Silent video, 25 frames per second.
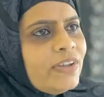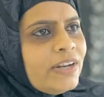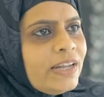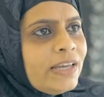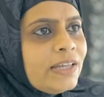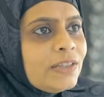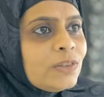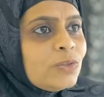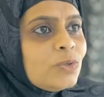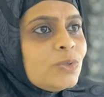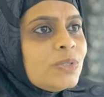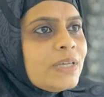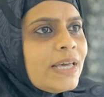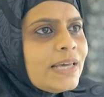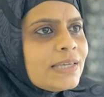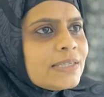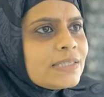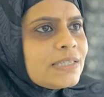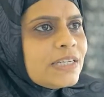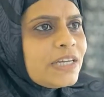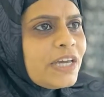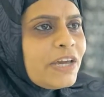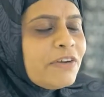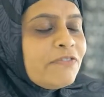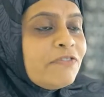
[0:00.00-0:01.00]
very
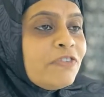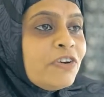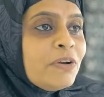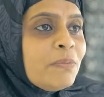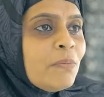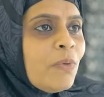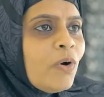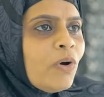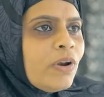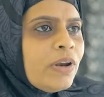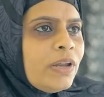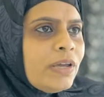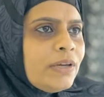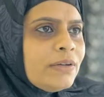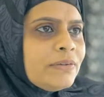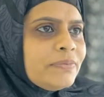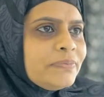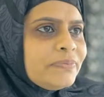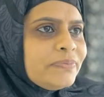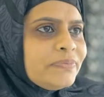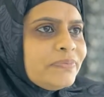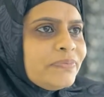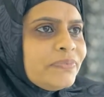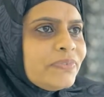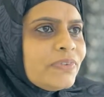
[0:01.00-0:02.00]
enthusiastic every morning.
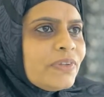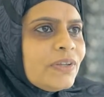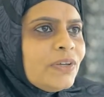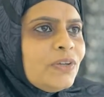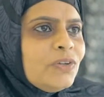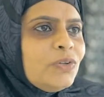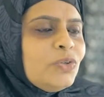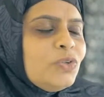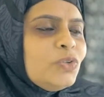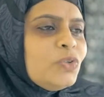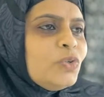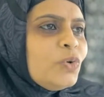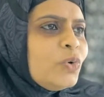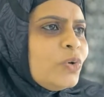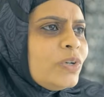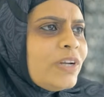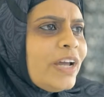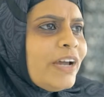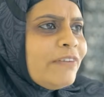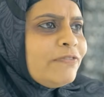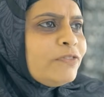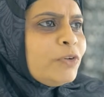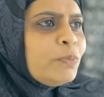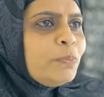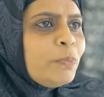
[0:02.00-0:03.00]
You don't
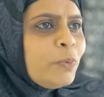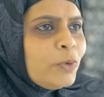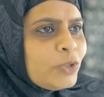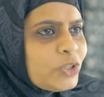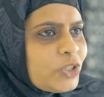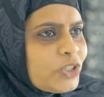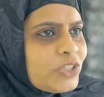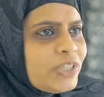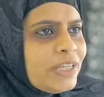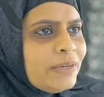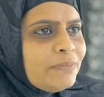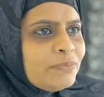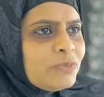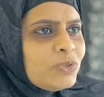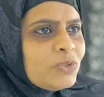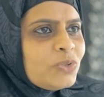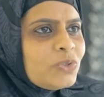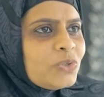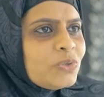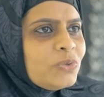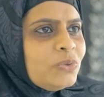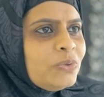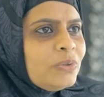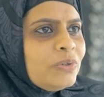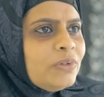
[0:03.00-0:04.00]
have to push them to
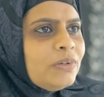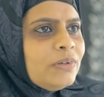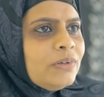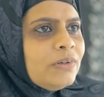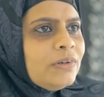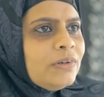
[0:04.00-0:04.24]
school.